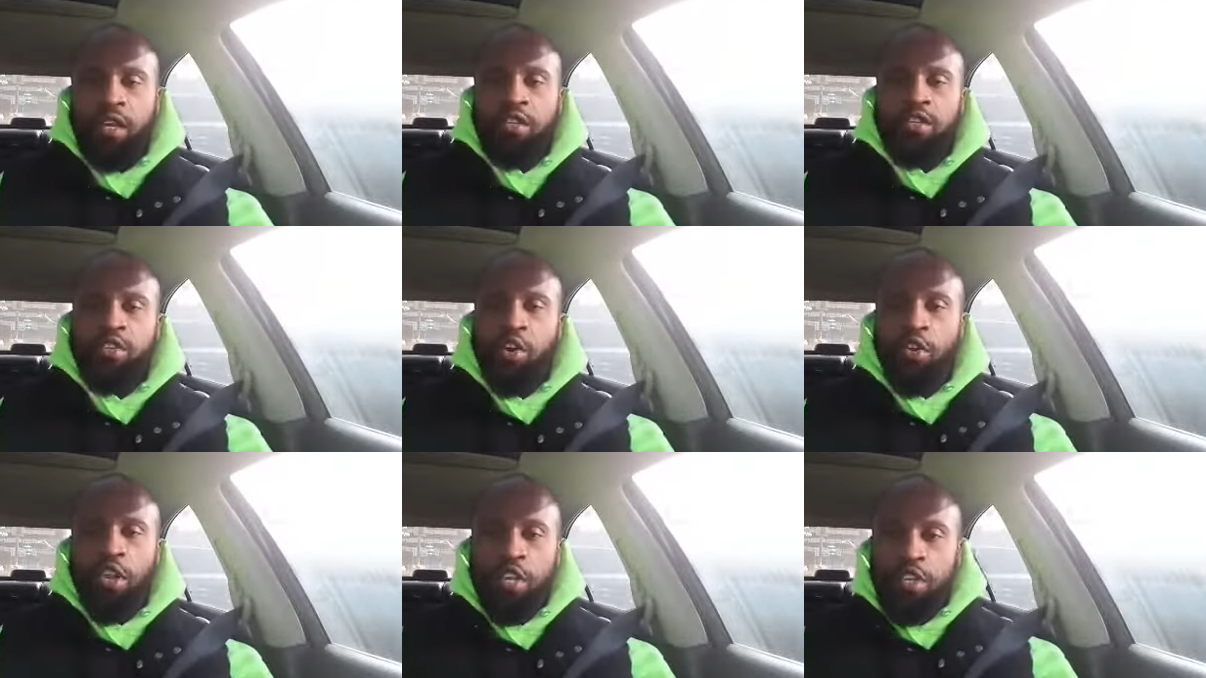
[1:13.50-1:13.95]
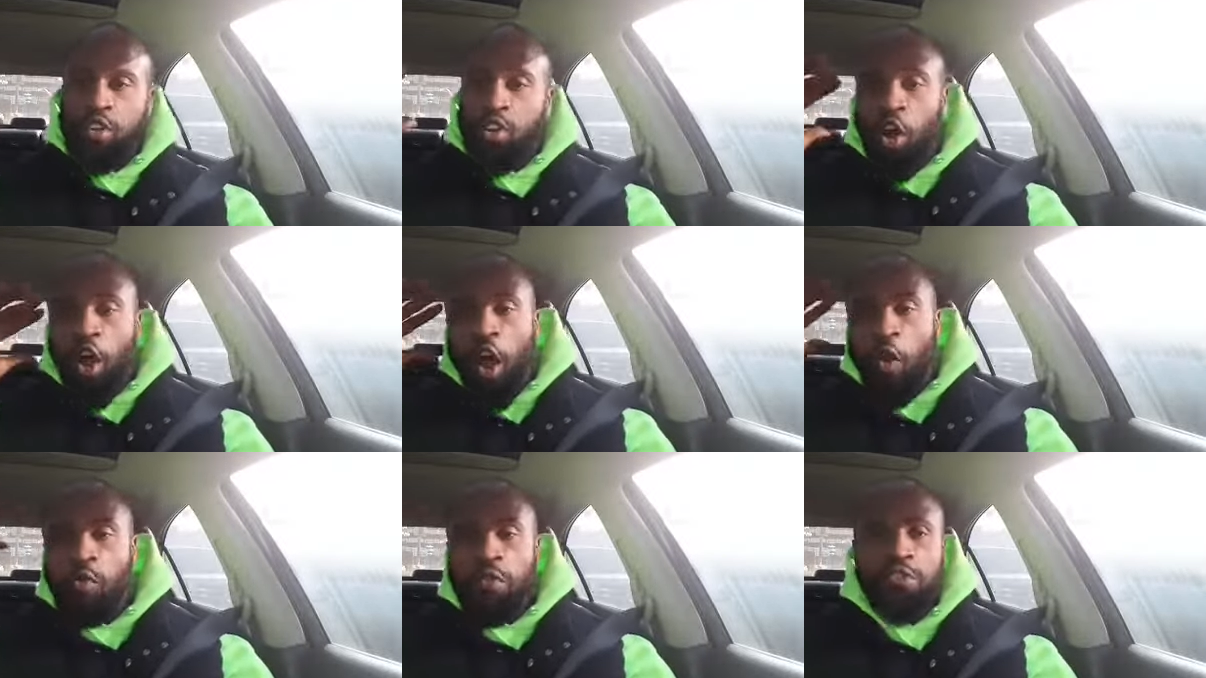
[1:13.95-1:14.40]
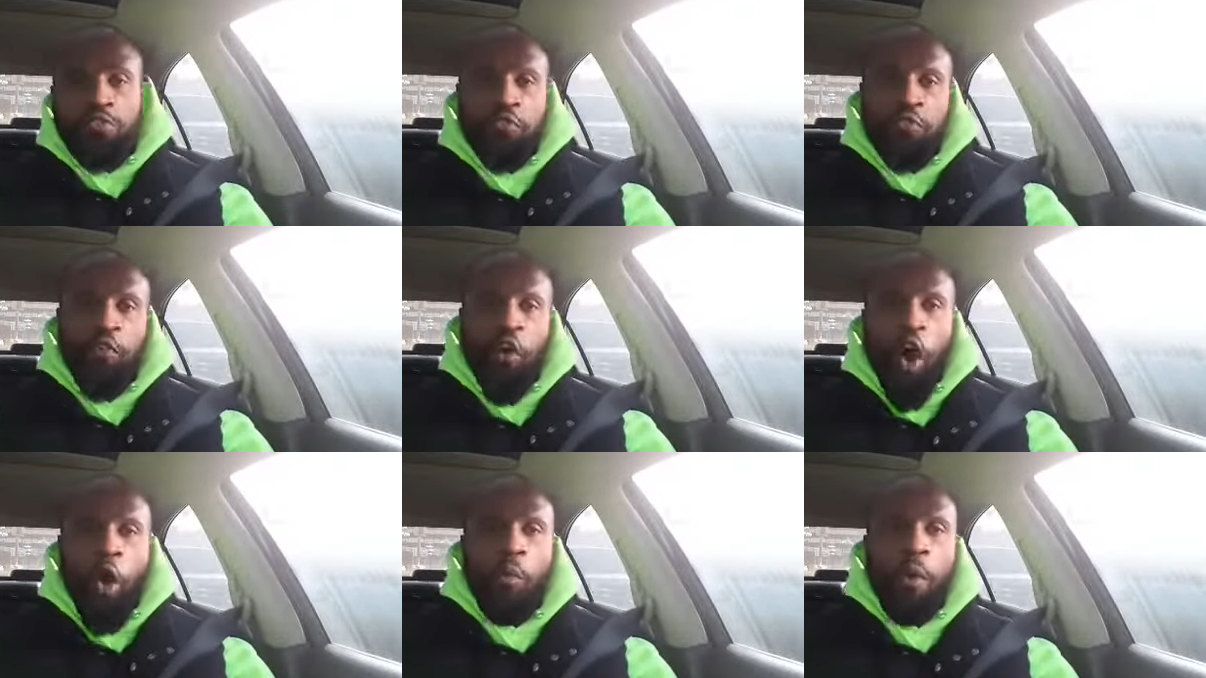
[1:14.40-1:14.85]
So this car was
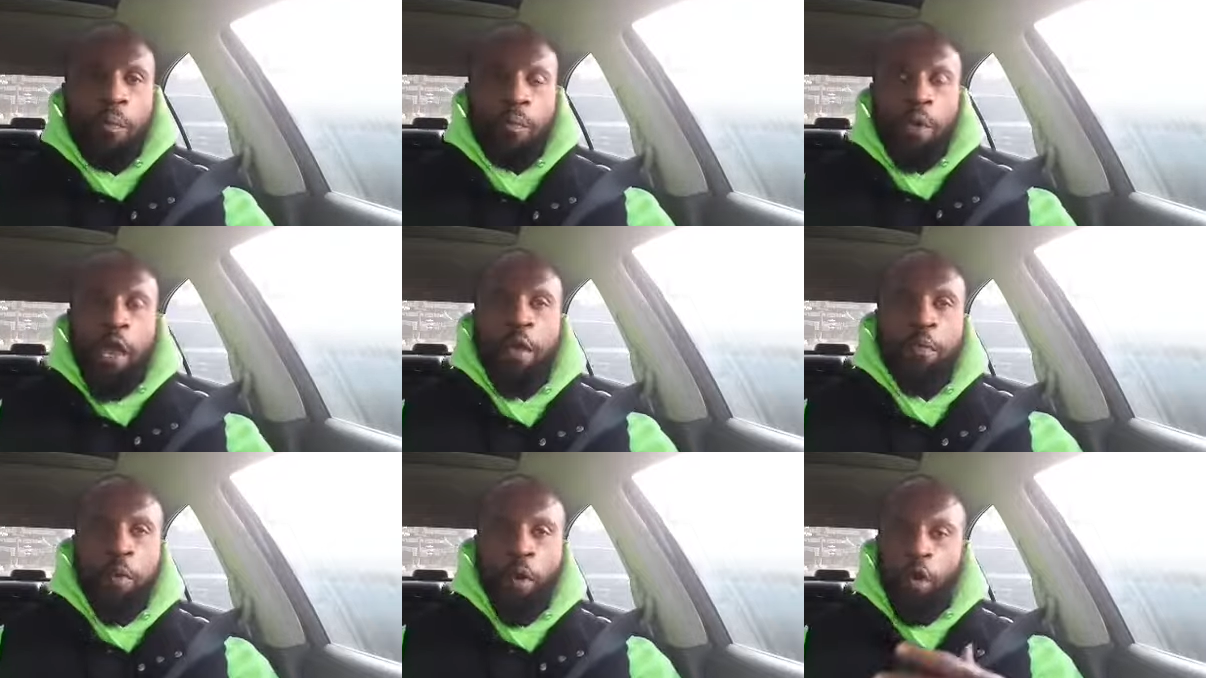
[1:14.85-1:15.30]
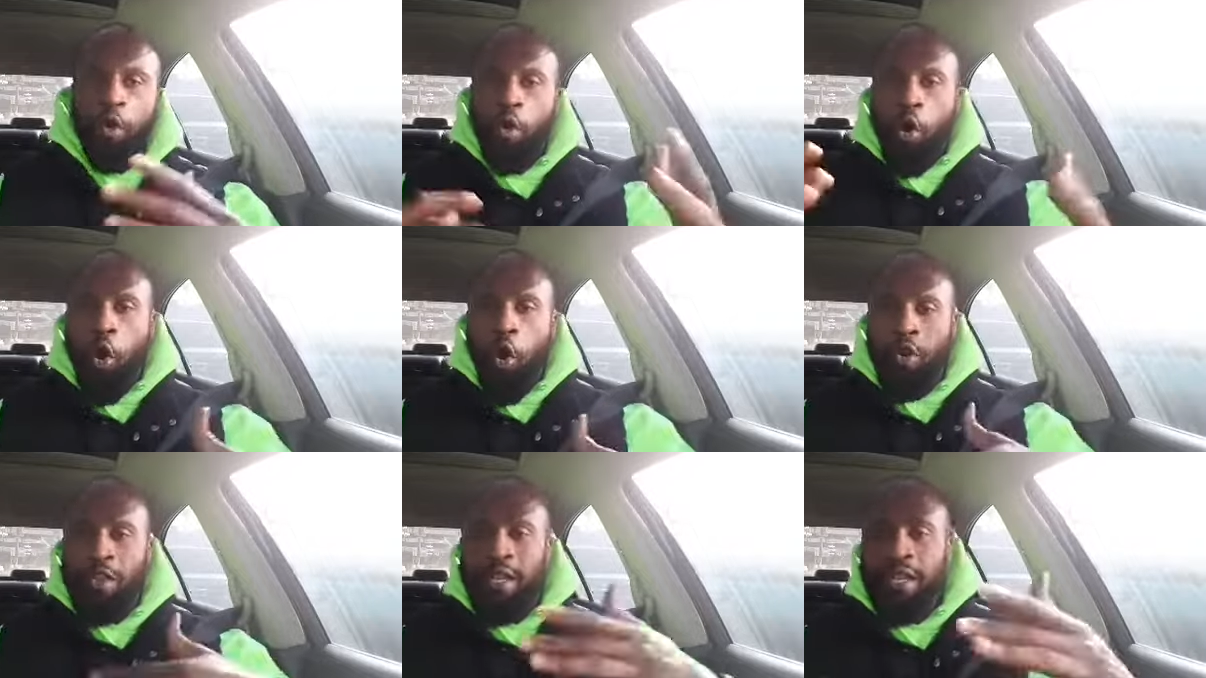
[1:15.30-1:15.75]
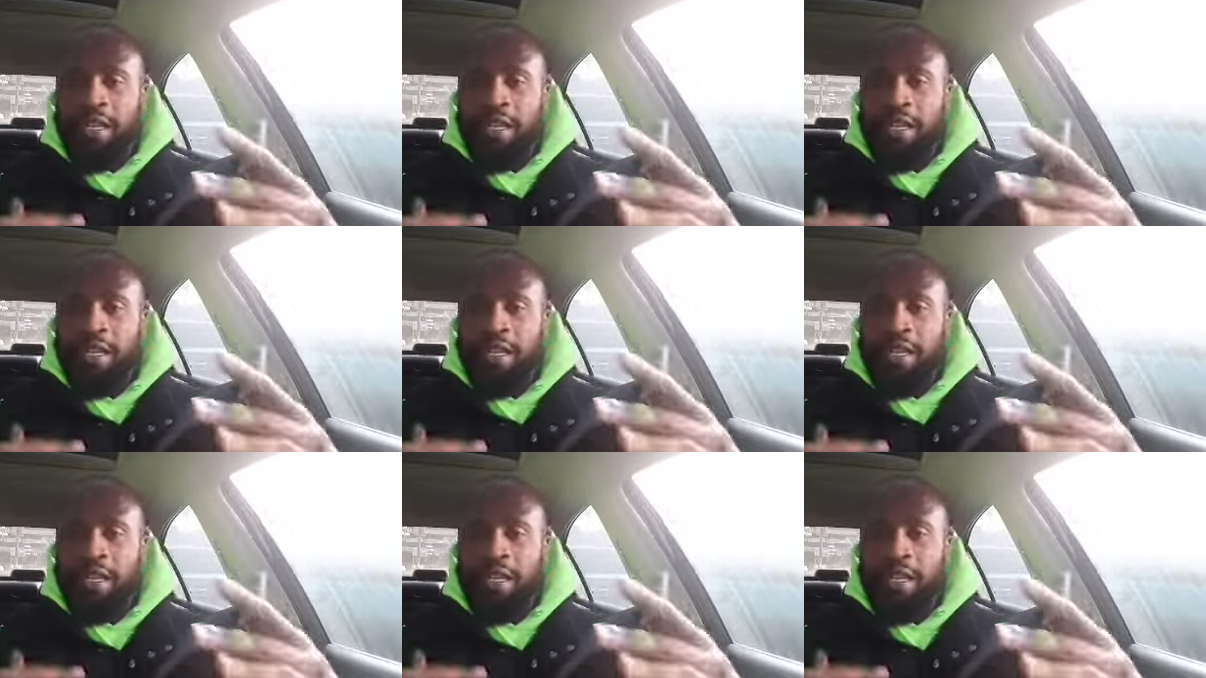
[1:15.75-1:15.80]
full with people going